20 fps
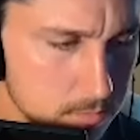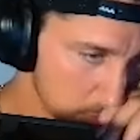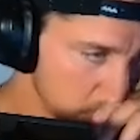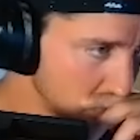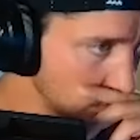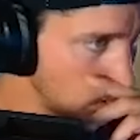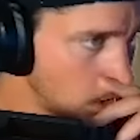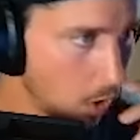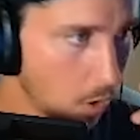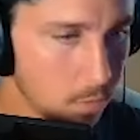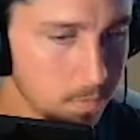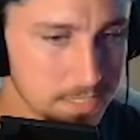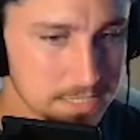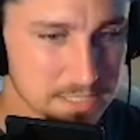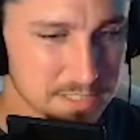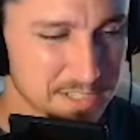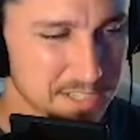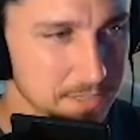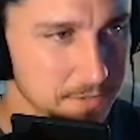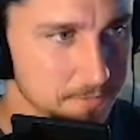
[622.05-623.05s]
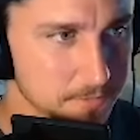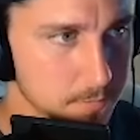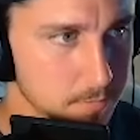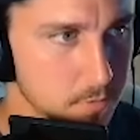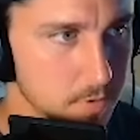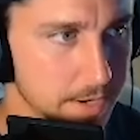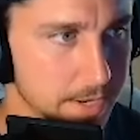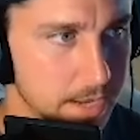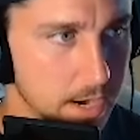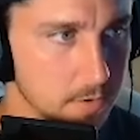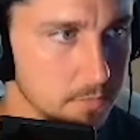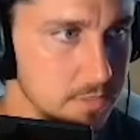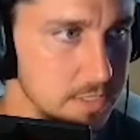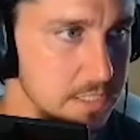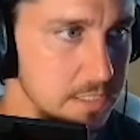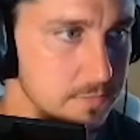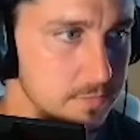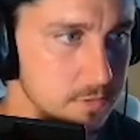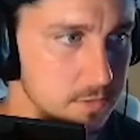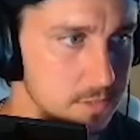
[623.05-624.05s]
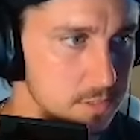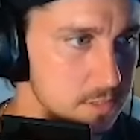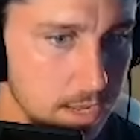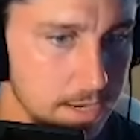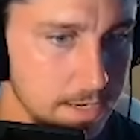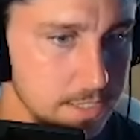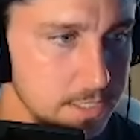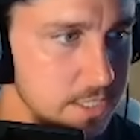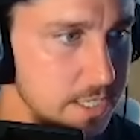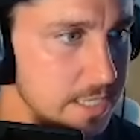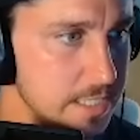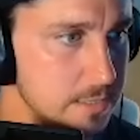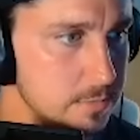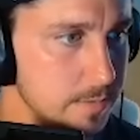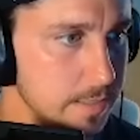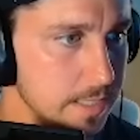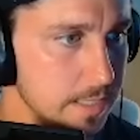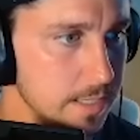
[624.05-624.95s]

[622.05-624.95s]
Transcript: We're always looking for breakout receivers. Any chance we can